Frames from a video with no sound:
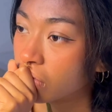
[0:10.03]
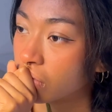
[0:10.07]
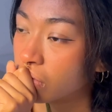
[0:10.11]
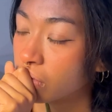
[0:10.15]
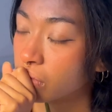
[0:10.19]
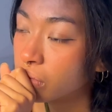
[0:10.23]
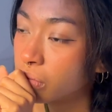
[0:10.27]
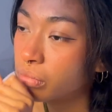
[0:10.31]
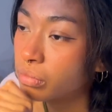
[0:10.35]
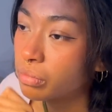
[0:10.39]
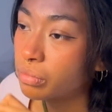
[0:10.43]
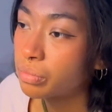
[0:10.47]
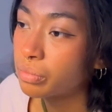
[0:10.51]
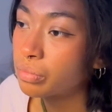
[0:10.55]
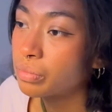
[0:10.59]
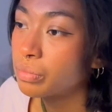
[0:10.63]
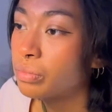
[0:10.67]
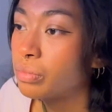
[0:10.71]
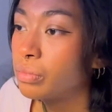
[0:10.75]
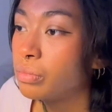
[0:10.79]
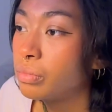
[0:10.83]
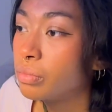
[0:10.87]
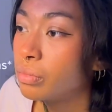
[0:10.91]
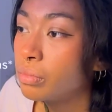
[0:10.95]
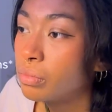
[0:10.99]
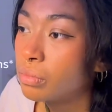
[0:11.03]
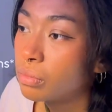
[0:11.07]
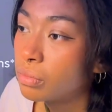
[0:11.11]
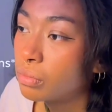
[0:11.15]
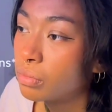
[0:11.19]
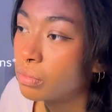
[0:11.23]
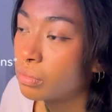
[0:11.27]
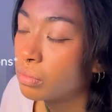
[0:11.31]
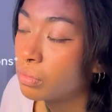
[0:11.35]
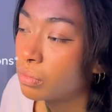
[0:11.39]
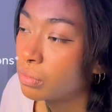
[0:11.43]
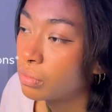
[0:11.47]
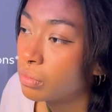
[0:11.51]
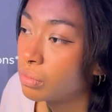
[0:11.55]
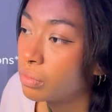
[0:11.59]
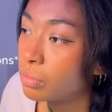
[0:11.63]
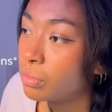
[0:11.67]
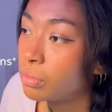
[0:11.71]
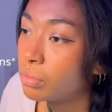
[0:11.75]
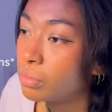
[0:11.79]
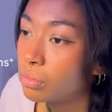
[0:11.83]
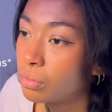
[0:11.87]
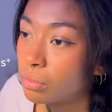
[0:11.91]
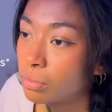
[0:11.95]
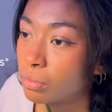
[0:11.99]
something that brings a lot of emotion to your
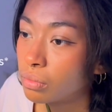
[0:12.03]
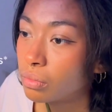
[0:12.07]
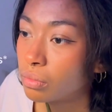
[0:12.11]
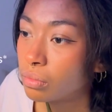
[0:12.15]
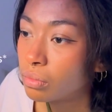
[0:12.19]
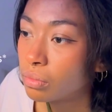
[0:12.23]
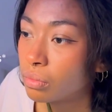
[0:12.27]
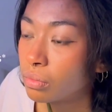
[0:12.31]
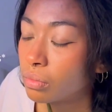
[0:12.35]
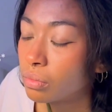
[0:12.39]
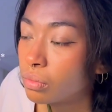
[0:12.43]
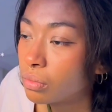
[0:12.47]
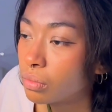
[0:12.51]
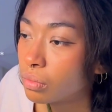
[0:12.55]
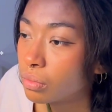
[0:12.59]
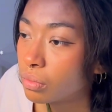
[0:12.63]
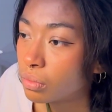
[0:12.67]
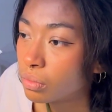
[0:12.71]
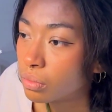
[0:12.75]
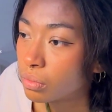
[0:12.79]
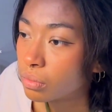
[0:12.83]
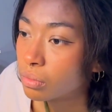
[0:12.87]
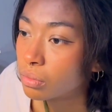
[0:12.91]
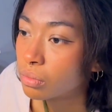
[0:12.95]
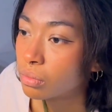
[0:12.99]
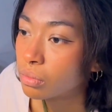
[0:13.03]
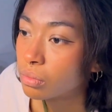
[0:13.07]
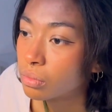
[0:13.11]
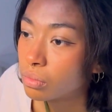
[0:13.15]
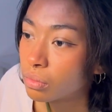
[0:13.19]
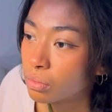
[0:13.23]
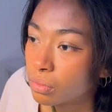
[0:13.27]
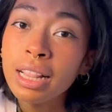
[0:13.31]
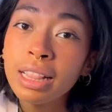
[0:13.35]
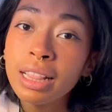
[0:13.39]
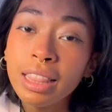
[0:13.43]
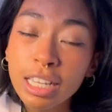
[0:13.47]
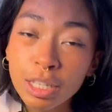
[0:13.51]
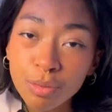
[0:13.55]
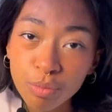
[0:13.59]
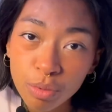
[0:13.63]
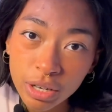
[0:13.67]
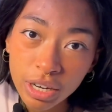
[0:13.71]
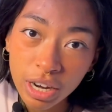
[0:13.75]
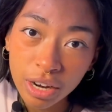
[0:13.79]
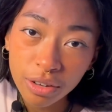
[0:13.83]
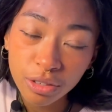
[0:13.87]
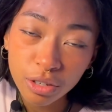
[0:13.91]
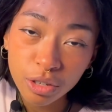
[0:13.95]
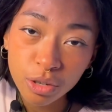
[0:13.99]
first experience as a user, let's
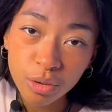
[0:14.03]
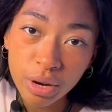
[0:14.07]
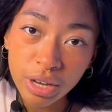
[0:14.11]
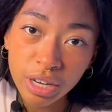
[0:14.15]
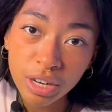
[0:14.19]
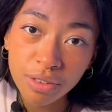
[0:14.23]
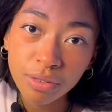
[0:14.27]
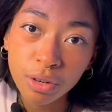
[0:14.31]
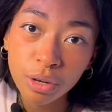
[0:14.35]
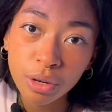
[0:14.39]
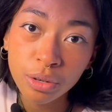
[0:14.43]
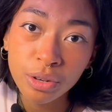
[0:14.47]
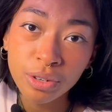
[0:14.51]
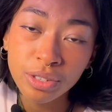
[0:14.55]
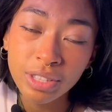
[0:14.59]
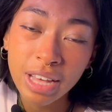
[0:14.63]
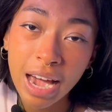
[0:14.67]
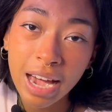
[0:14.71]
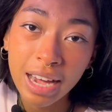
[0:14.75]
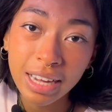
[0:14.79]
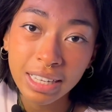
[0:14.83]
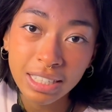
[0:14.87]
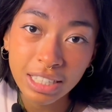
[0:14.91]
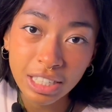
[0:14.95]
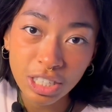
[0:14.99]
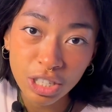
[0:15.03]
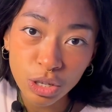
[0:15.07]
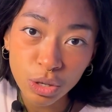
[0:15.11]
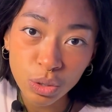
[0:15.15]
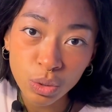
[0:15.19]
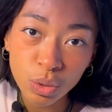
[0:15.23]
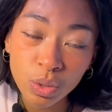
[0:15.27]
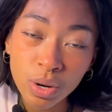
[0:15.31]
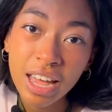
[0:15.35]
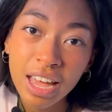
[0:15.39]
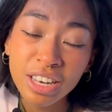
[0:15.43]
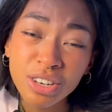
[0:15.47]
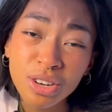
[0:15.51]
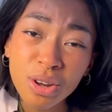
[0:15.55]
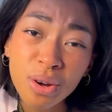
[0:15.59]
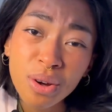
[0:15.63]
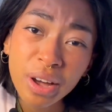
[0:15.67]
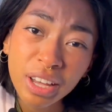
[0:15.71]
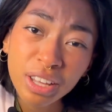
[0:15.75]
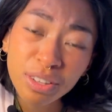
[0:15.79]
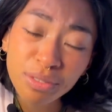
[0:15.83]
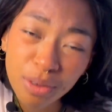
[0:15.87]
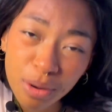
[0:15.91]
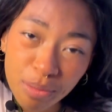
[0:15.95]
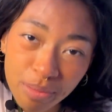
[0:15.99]
bring out the creative coder that hides in you. And no
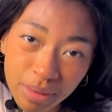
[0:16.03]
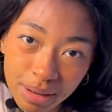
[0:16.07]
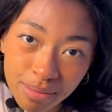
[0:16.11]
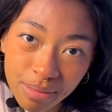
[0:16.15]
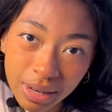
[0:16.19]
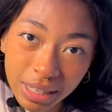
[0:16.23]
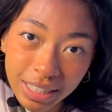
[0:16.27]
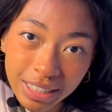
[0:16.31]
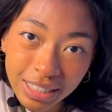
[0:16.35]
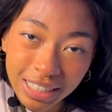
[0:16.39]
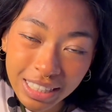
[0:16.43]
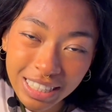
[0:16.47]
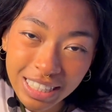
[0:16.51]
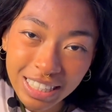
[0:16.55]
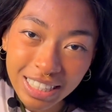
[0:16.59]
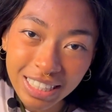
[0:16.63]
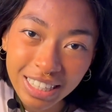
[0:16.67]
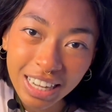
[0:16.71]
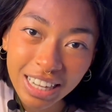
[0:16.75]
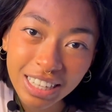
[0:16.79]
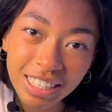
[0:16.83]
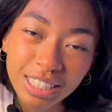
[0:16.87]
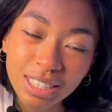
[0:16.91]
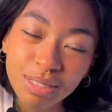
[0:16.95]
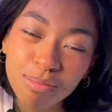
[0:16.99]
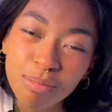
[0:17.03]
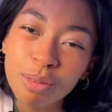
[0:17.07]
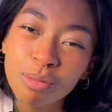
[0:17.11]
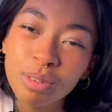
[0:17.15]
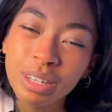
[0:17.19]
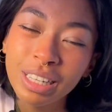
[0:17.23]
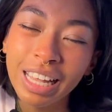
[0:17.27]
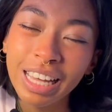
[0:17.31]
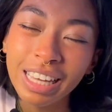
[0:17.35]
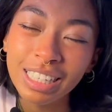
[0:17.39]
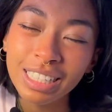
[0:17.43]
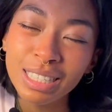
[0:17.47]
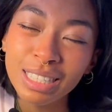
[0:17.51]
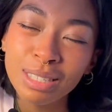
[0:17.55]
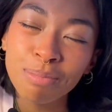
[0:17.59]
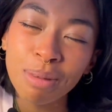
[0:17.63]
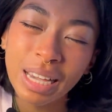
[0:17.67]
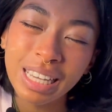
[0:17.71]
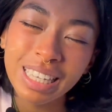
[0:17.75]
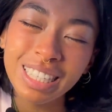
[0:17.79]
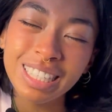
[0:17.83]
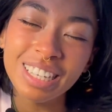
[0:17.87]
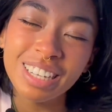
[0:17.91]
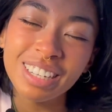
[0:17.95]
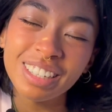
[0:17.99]
hate for minimalistic designs, but we like it
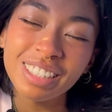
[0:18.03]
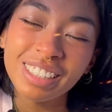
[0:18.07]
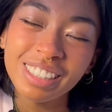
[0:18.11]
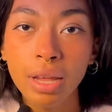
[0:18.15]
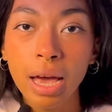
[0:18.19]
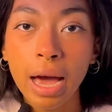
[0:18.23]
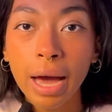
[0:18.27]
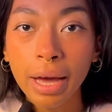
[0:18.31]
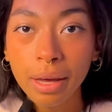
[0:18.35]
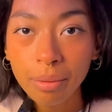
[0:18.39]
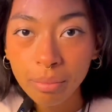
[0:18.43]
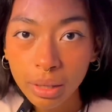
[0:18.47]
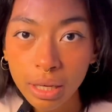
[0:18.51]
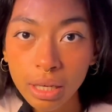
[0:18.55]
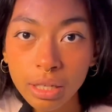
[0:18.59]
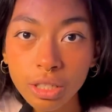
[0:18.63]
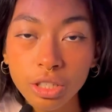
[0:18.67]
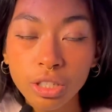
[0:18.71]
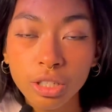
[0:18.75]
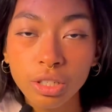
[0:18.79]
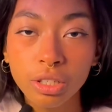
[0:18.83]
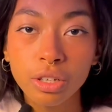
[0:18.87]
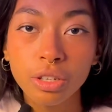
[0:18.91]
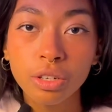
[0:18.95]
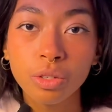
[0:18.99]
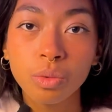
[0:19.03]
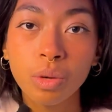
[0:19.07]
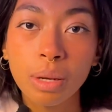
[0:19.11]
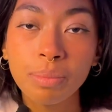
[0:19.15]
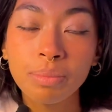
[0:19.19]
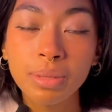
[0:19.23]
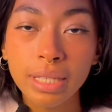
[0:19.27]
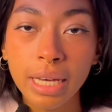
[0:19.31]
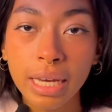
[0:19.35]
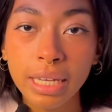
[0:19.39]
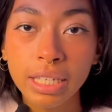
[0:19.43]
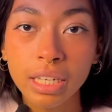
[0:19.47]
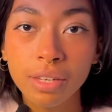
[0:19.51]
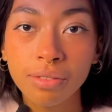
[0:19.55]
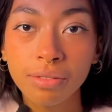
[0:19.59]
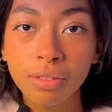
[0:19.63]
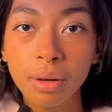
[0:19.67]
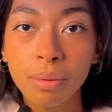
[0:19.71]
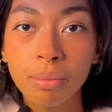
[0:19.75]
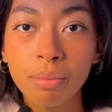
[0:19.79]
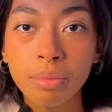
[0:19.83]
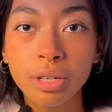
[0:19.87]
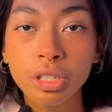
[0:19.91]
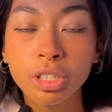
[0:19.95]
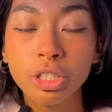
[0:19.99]
spicier. I began to learn website
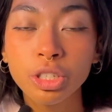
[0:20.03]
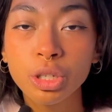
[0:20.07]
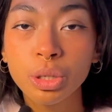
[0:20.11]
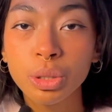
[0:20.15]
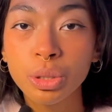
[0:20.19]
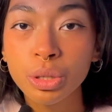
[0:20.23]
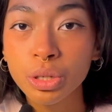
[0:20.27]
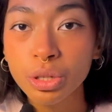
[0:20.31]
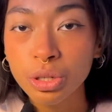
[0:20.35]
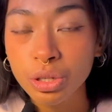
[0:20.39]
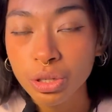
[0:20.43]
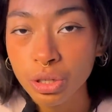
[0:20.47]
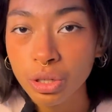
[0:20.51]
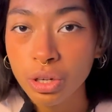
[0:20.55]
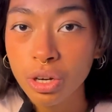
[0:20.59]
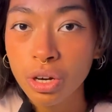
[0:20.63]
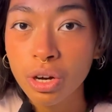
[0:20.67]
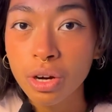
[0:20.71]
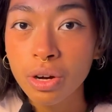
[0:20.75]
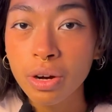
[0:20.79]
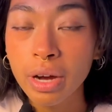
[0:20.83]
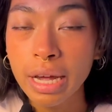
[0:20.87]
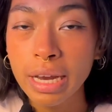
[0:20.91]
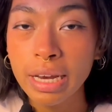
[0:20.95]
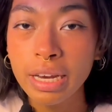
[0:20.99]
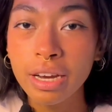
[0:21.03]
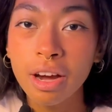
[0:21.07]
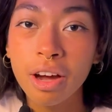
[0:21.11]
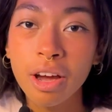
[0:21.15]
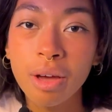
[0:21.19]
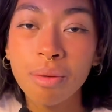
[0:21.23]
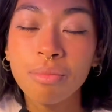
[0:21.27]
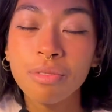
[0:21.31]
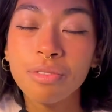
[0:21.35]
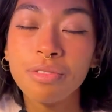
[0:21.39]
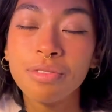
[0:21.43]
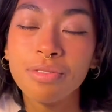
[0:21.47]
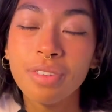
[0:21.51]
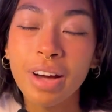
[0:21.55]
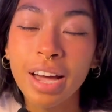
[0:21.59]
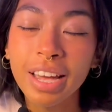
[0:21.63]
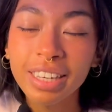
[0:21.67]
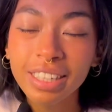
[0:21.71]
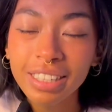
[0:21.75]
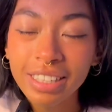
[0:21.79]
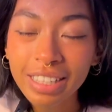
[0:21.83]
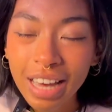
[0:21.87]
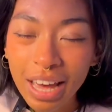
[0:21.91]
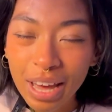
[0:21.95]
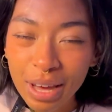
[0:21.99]
development 2 years ago, and now I'm
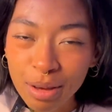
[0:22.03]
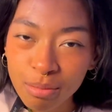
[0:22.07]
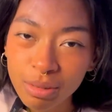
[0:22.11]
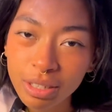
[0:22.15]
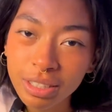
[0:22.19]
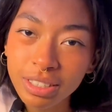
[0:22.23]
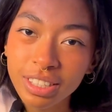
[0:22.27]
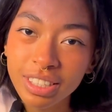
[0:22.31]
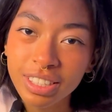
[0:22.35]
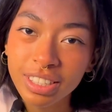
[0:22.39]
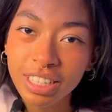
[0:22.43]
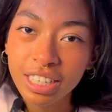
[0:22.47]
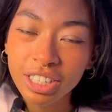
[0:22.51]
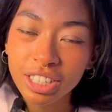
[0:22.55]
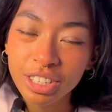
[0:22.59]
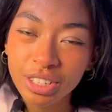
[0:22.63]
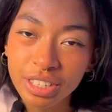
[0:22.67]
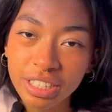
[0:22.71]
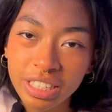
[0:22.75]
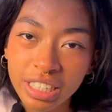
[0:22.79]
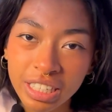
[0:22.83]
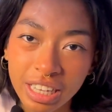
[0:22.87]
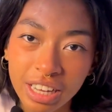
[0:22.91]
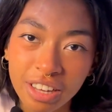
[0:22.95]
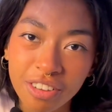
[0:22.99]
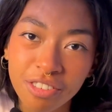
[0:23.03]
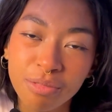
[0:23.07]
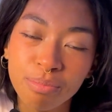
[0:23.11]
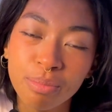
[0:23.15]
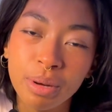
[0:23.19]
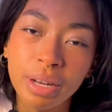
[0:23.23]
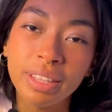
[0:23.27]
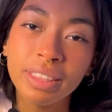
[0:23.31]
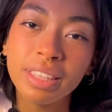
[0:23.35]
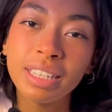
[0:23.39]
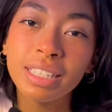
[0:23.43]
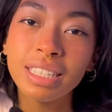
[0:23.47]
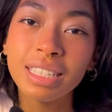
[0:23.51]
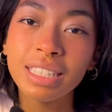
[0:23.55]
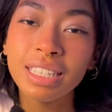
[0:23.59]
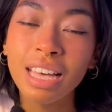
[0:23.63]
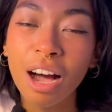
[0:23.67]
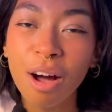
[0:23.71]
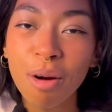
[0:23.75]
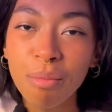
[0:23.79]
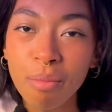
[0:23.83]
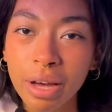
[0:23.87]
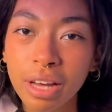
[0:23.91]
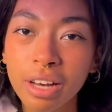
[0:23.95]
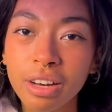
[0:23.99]
finally able to center a div, but this is
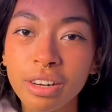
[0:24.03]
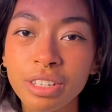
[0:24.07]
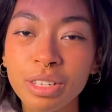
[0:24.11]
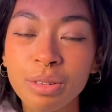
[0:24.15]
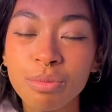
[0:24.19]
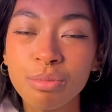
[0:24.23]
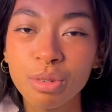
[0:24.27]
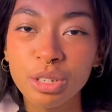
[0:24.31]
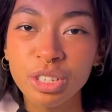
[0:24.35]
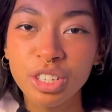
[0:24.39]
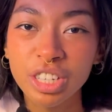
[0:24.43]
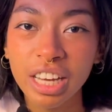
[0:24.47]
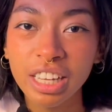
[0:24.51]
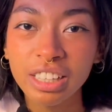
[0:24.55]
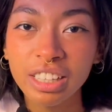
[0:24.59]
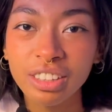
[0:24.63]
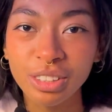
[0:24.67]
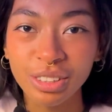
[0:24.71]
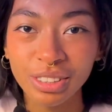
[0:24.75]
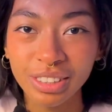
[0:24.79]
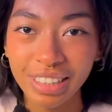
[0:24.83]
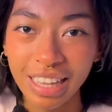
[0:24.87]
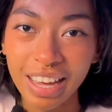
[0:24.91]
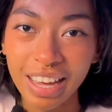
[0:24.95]
how my coding project looked